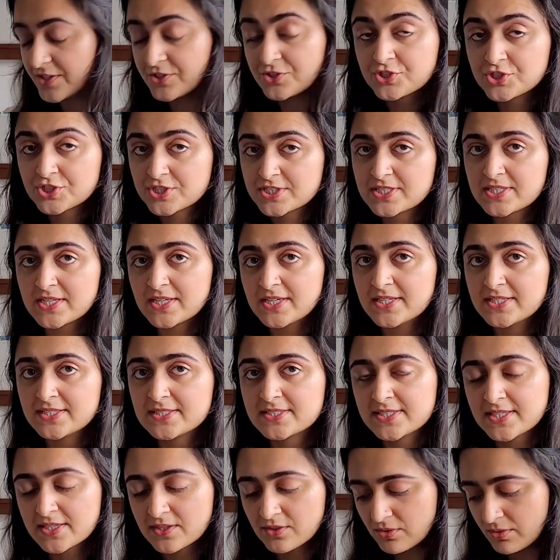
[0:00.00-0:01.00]
Just a
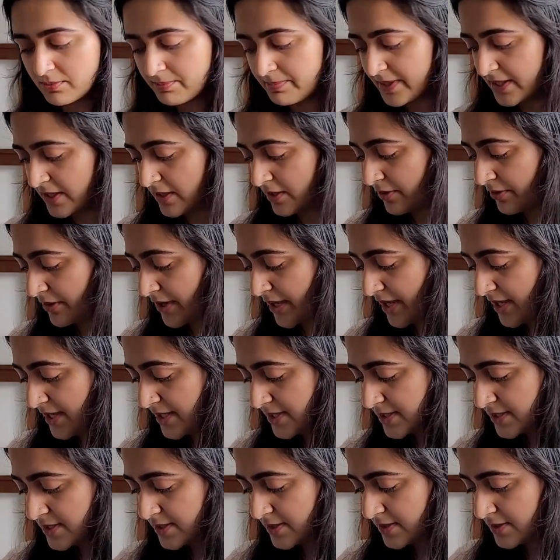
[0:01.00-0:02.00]
single
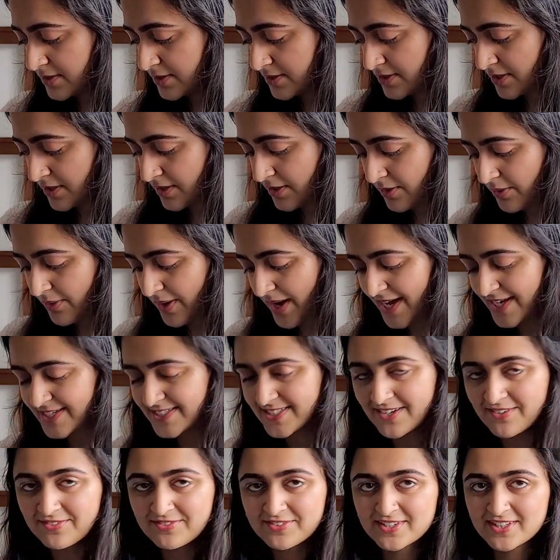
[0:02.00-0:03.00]
pillowcase. So I
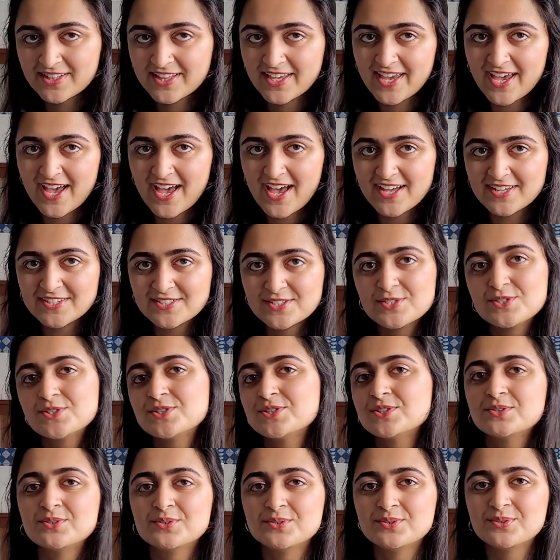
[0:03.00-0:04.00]
definitely had
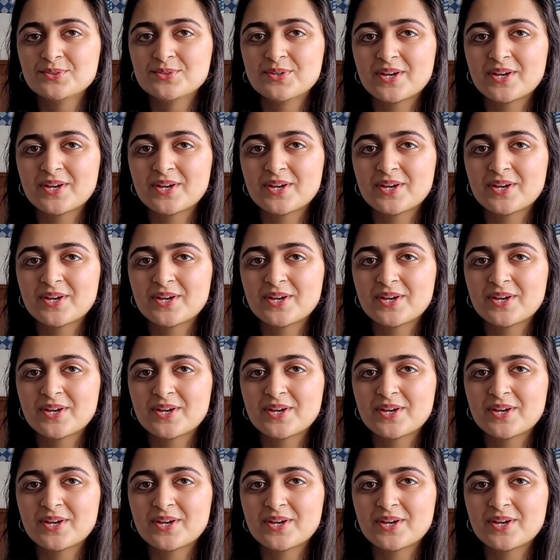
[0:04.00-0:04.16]
to